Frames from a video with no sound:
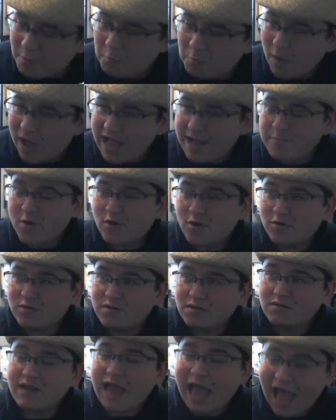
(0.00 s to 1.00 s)
By about
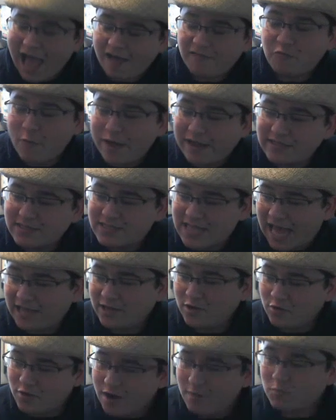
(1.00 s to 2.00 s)
halfway to that,
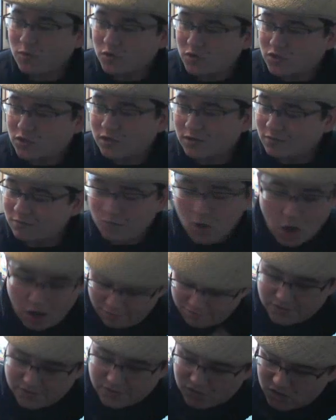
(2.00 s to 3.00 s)
your numbers are
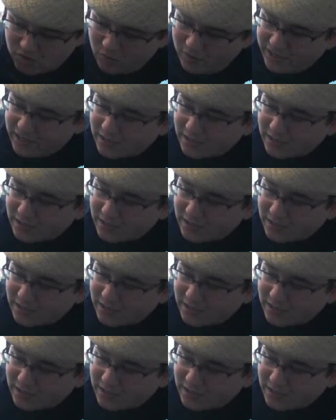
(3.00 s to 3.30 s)
off the screen.